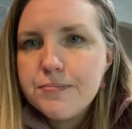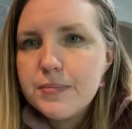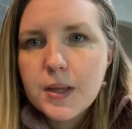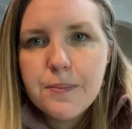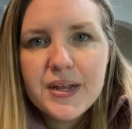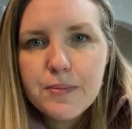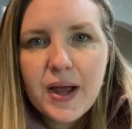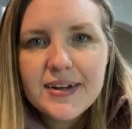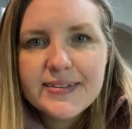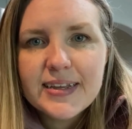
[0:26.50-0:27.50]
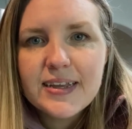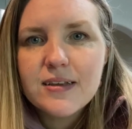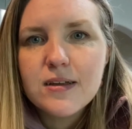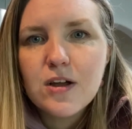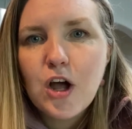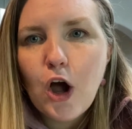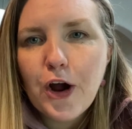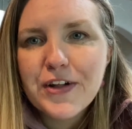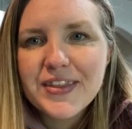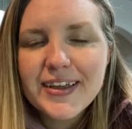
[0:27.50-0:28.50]
minimizing
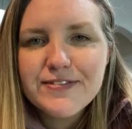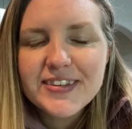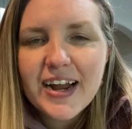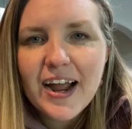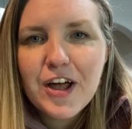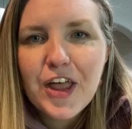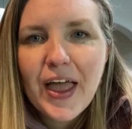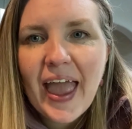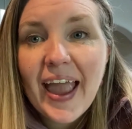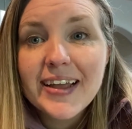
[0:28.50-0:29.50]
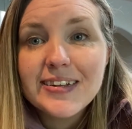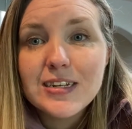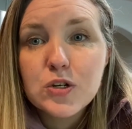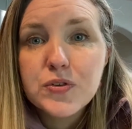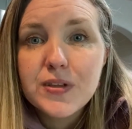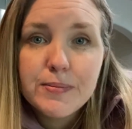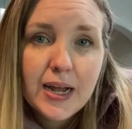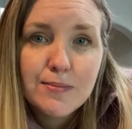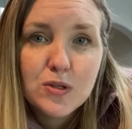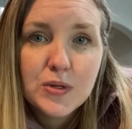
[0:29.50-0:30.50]
our lifestyle, and
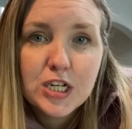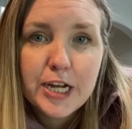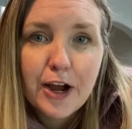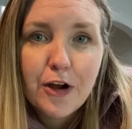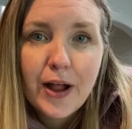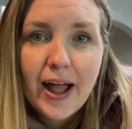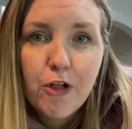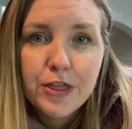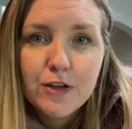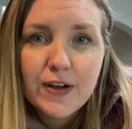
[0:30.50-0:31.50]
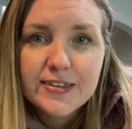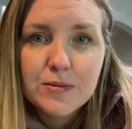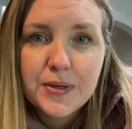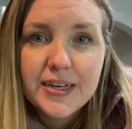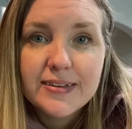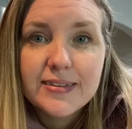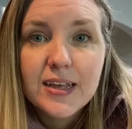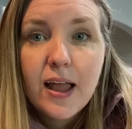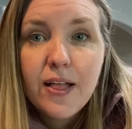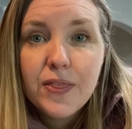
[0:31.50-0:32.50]
sometimes we share healthy recipes
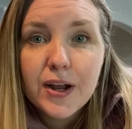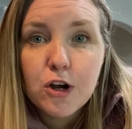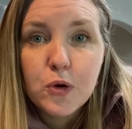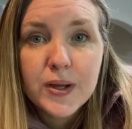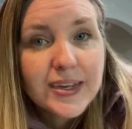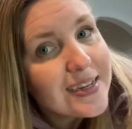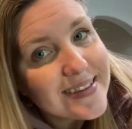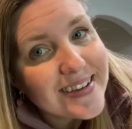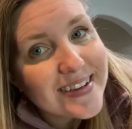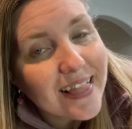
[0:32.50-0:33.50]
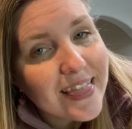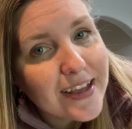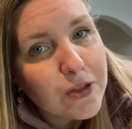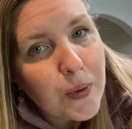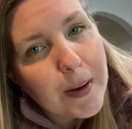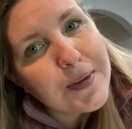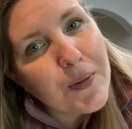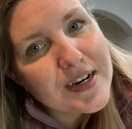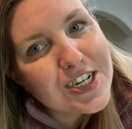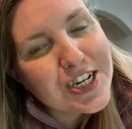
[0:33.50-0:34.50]
that are quick and easy, like the one I'm
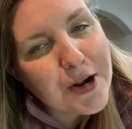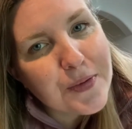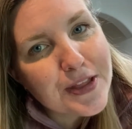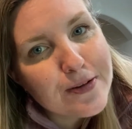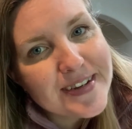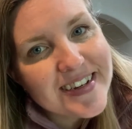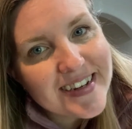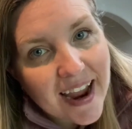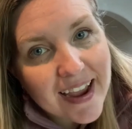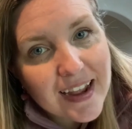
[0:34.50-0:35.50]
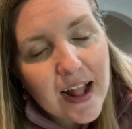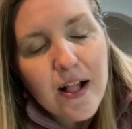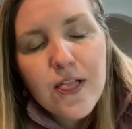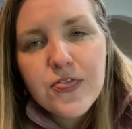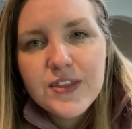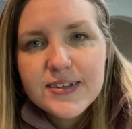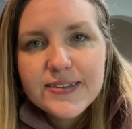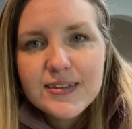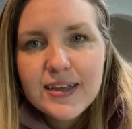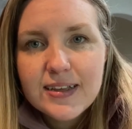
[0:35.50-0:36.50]
going to share with you today. This
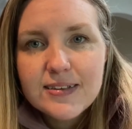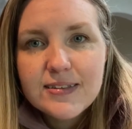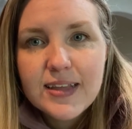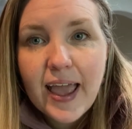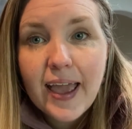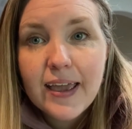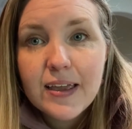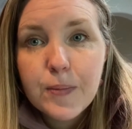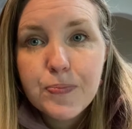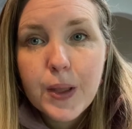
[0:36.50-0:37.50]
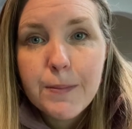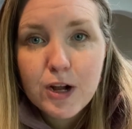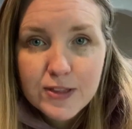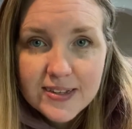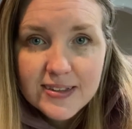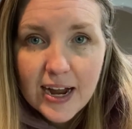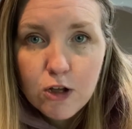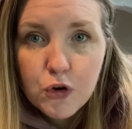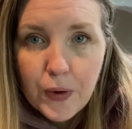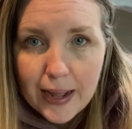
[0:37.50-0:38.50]
is a Maryland style
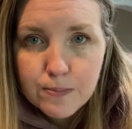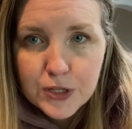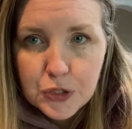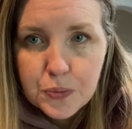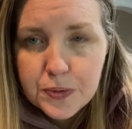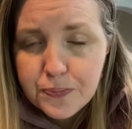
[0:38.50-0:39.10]
crab soup,